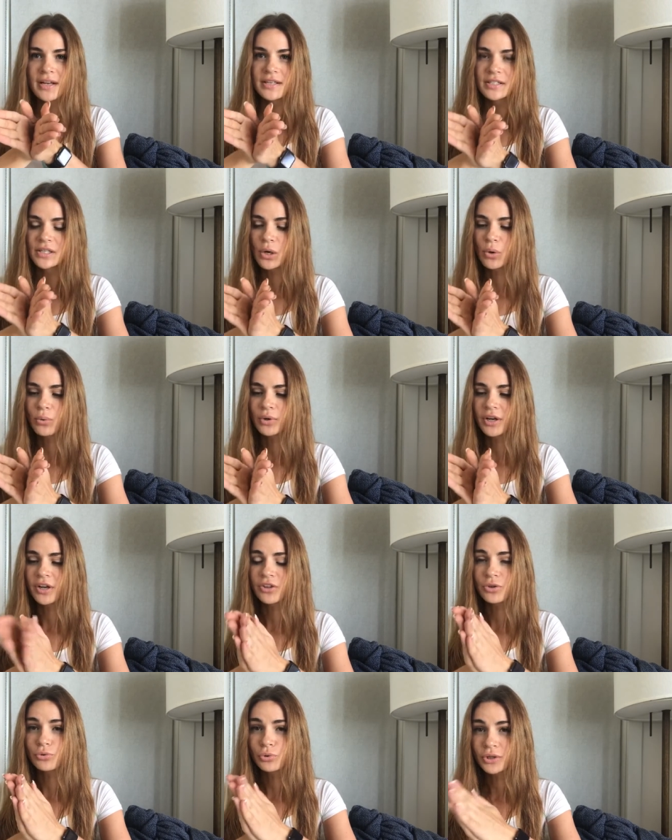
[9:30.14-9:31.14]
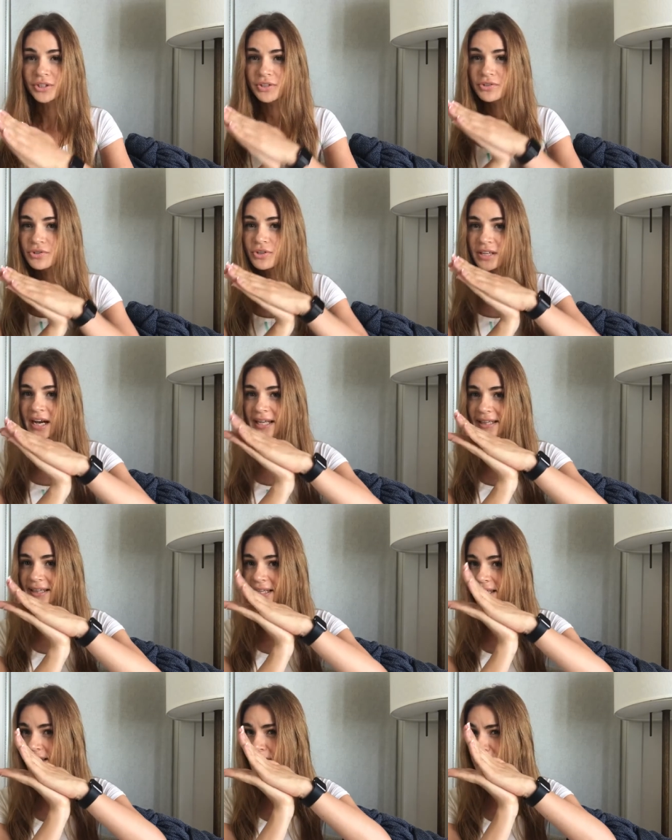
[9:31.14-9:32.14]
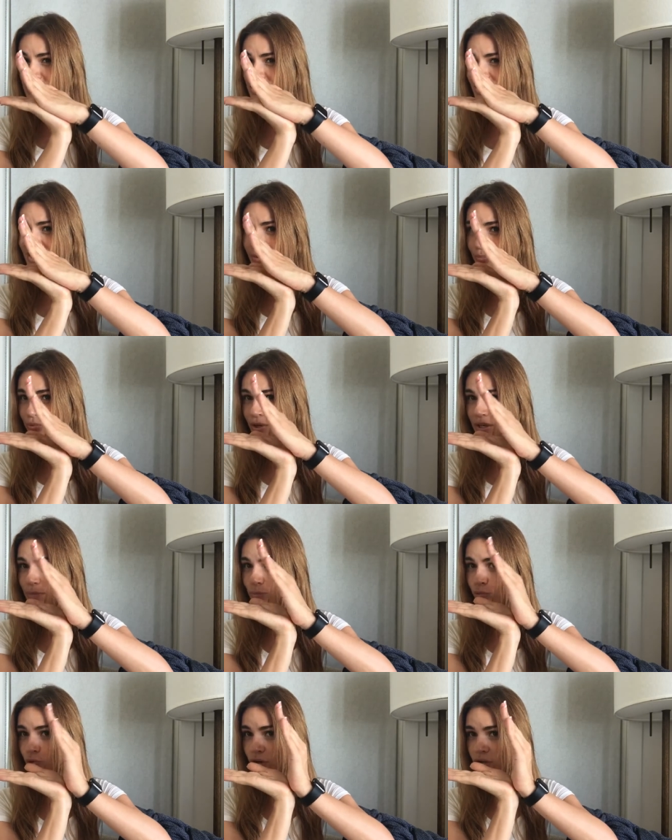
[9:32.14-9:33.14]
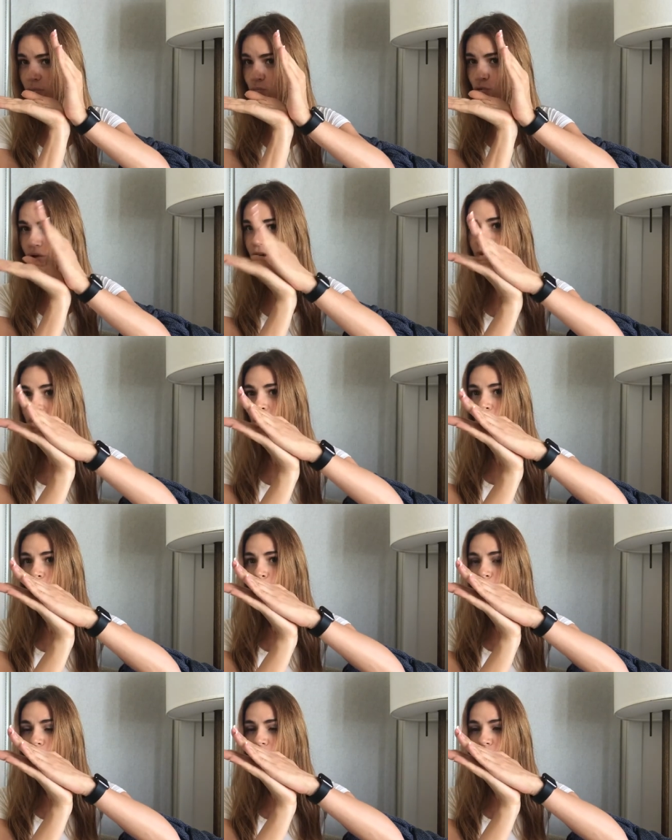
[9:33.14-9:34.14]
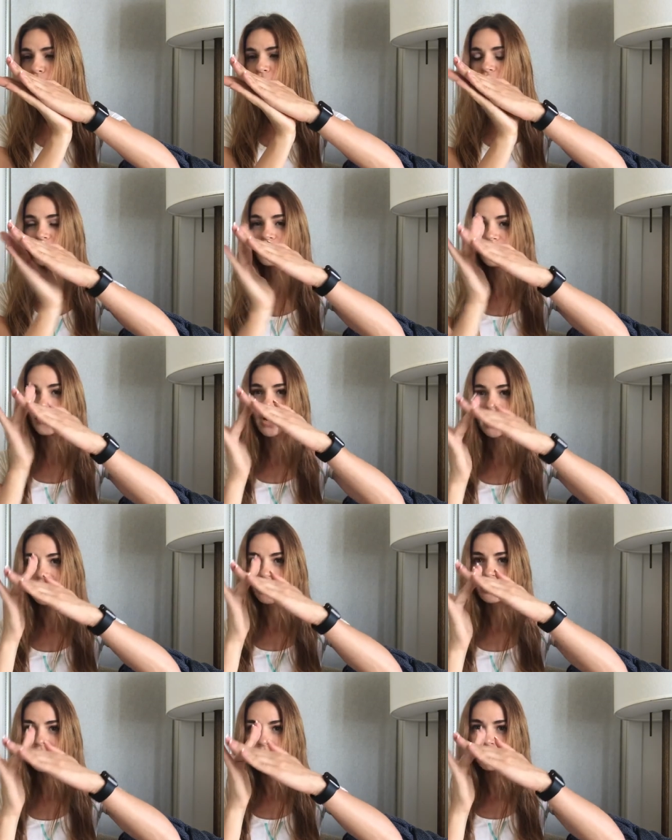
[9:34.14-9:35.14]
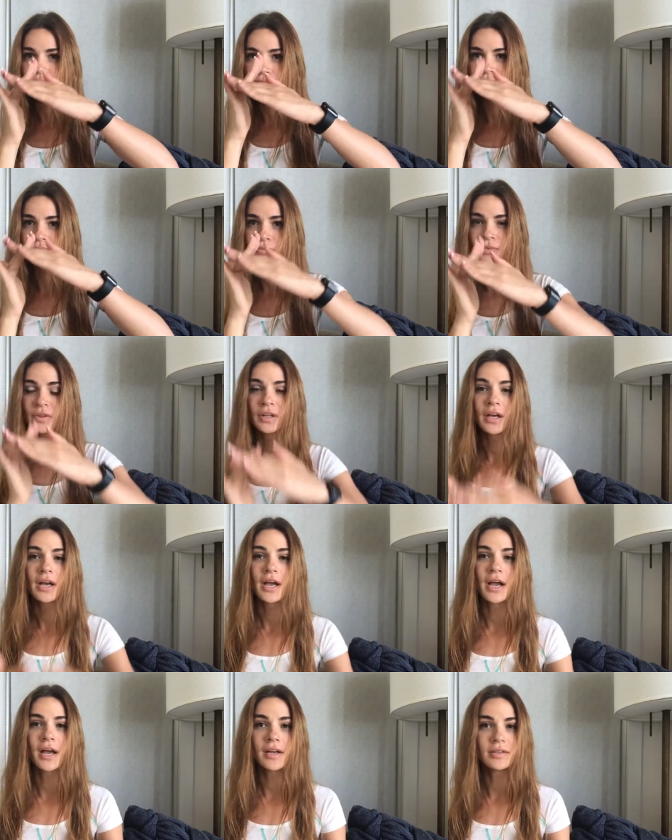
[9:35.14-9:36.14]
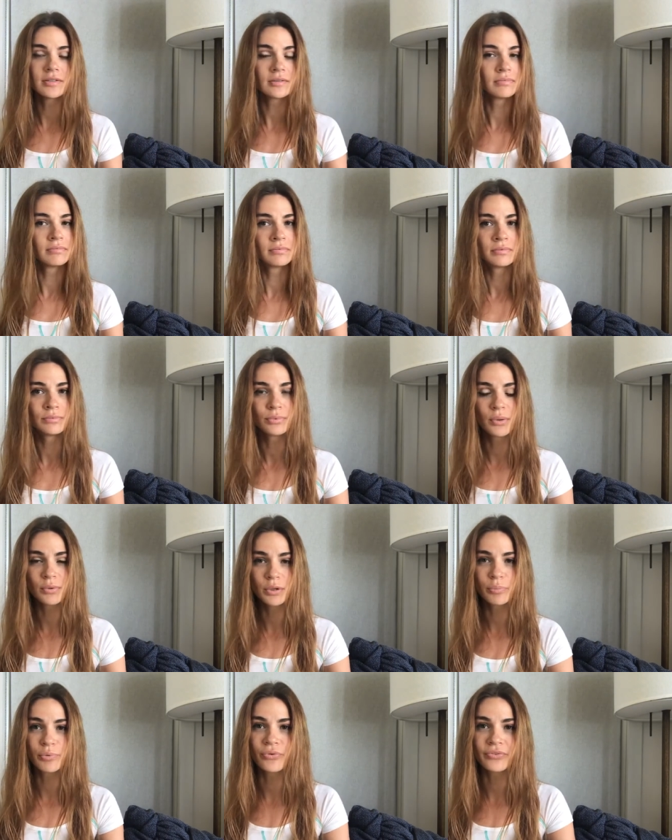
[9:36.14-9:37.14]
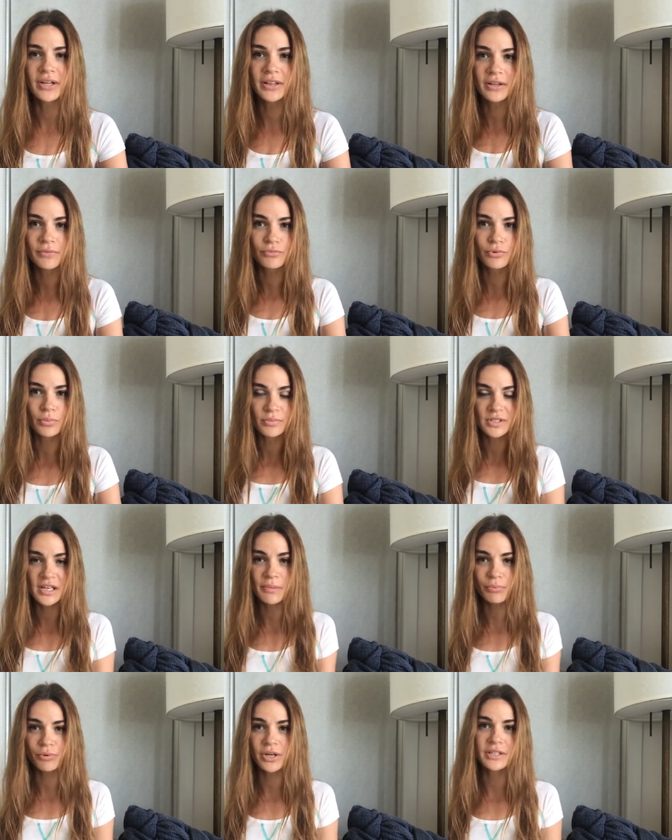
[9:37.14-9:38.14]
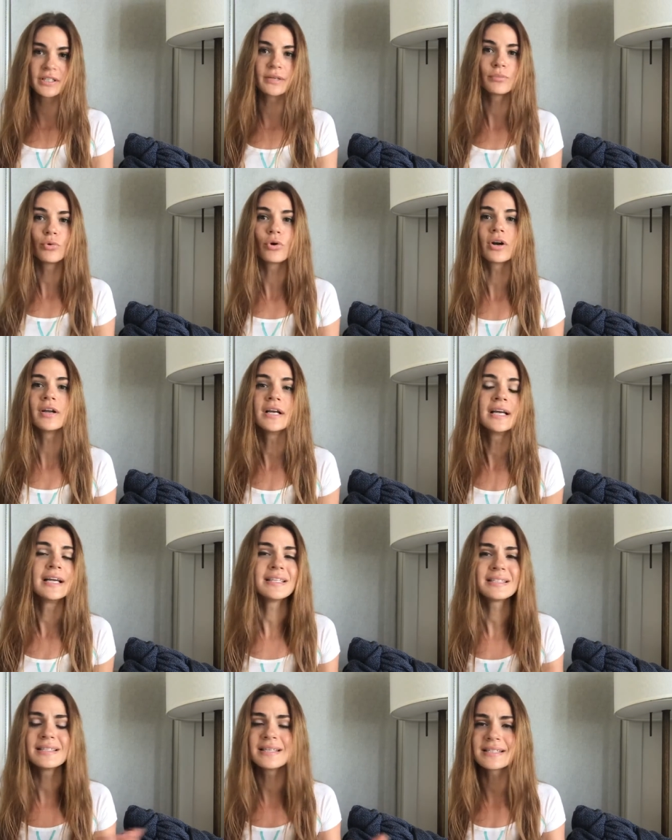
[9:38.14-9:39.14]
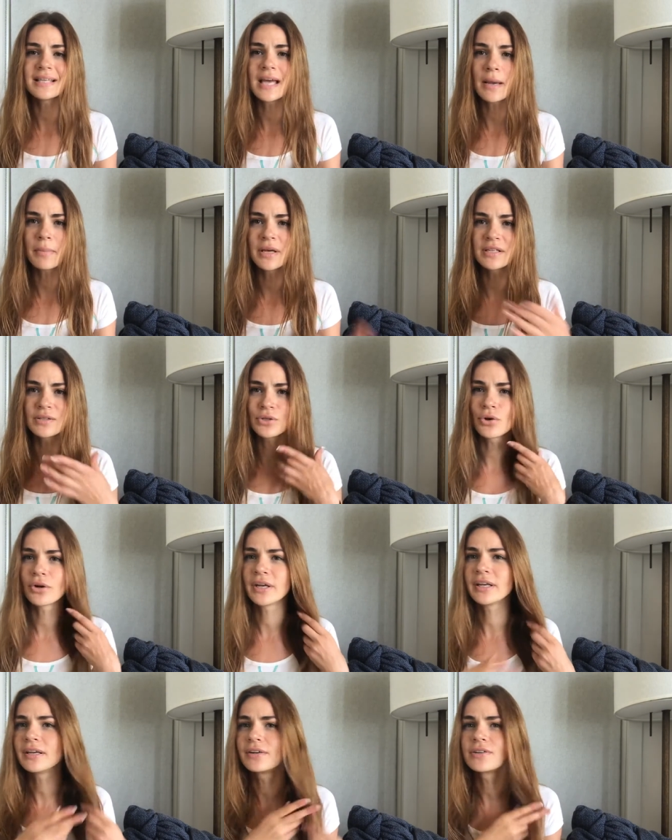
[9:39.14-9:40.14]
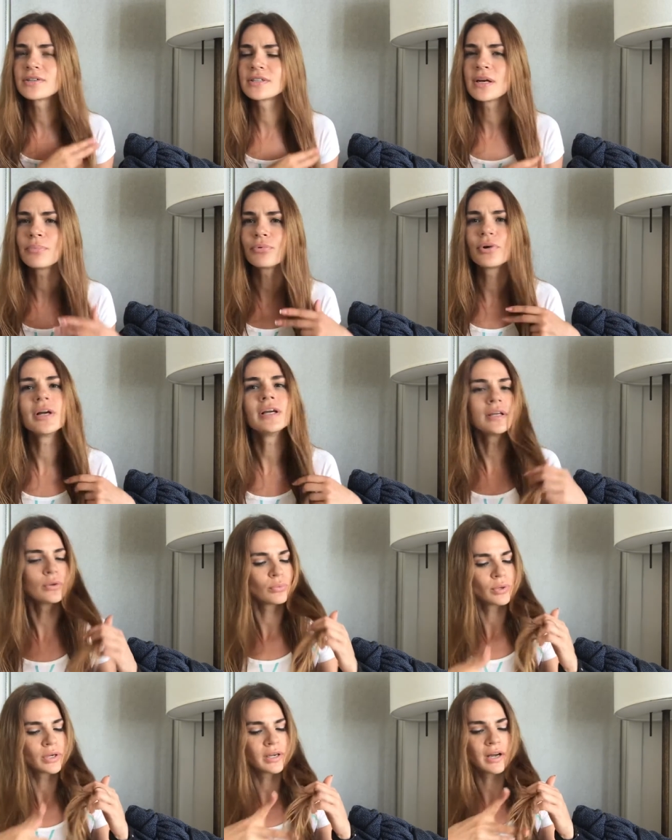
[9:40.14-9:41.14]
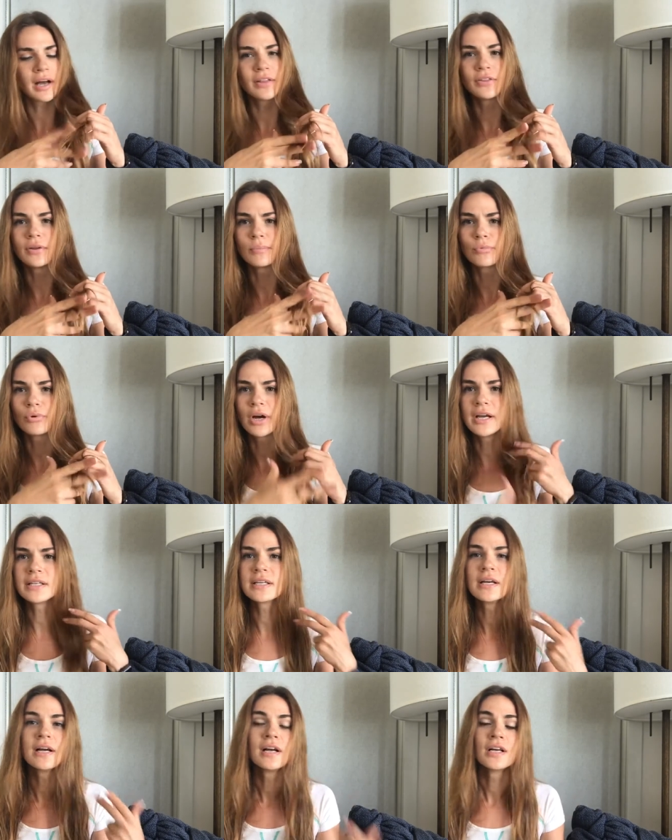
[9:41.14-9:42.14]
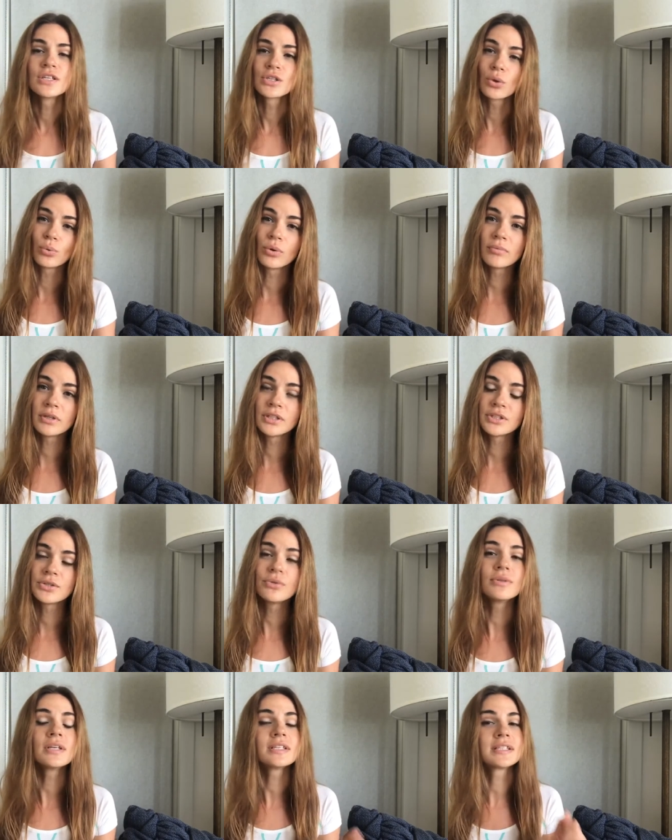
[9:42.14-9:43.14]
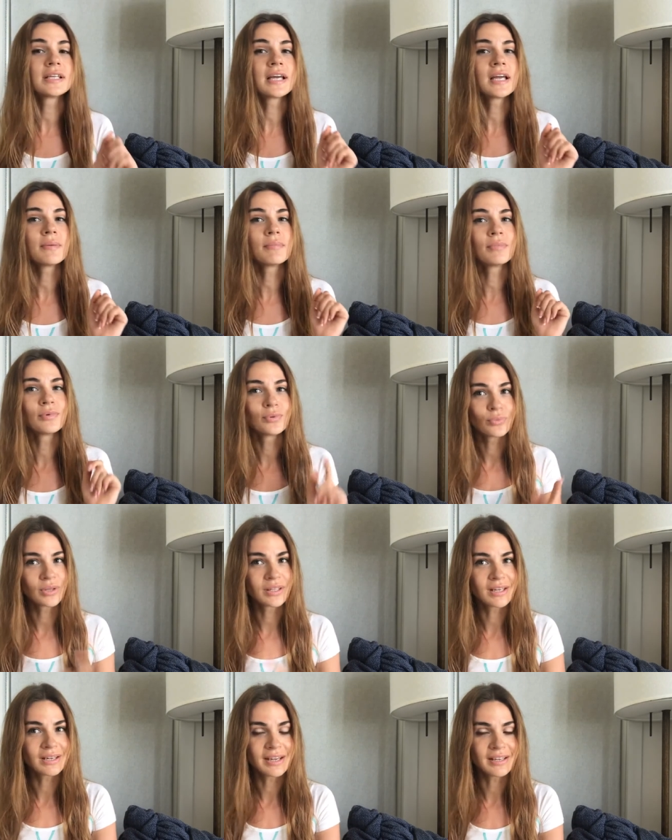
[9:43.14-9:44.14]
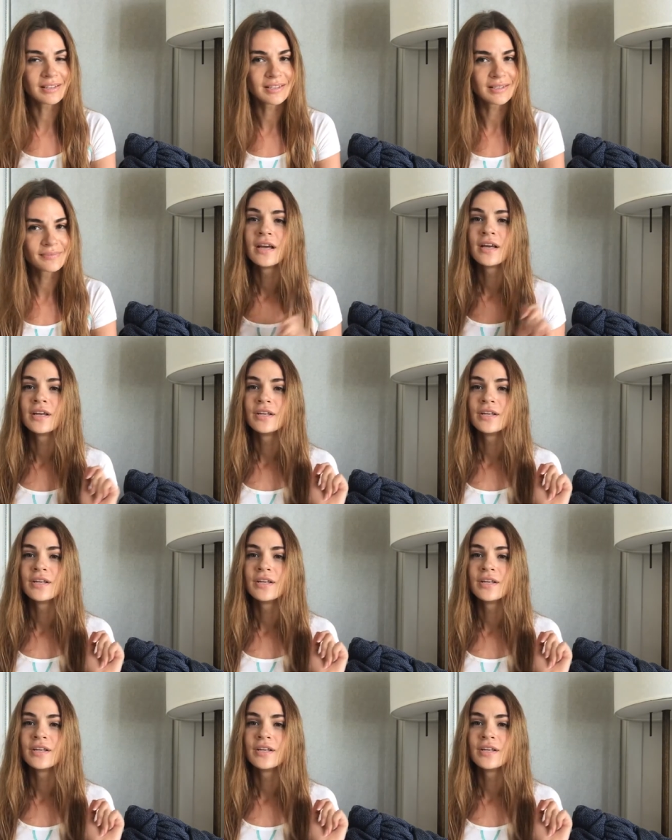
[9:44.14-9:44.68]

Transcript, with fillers: So in order to not let them separate more and more, we will file them and we will prevent them from separating more. It's the same as your hair separating, we cut them, right? So we will do the same with the nails.